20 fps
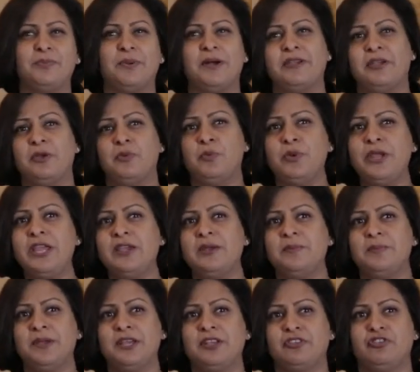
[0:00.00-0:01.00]
by a weaker
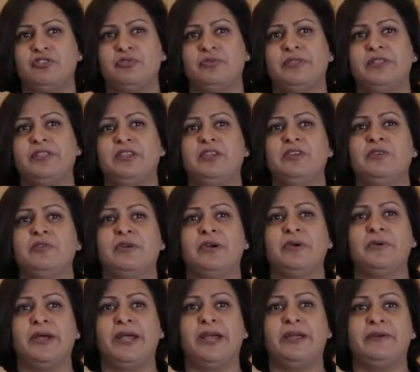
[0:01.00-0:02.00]
picture in the
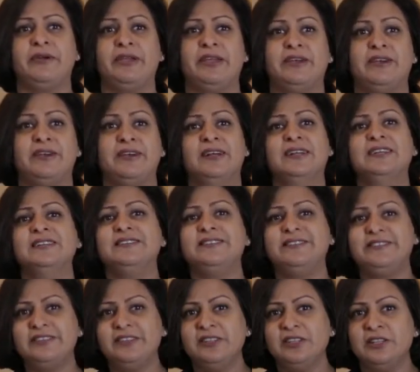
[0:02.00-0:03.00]
euro area,
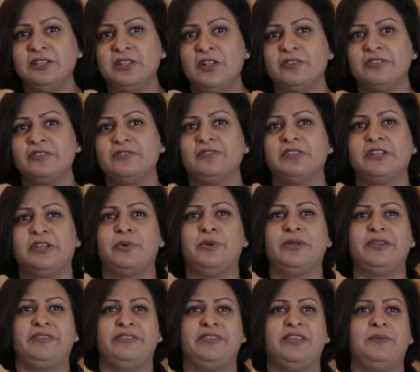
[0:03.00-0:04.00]
still a lot of
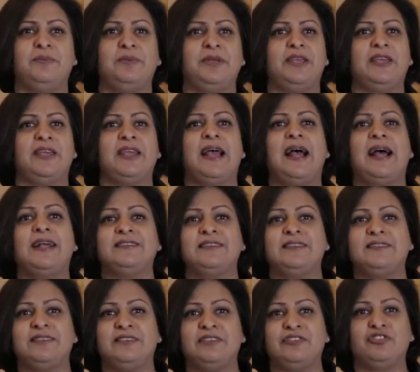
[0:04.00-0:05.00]
liquidity being
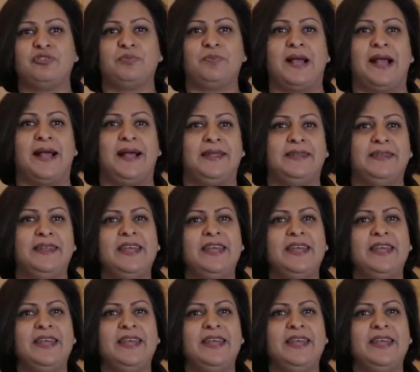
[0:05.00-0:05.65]
added in Japan.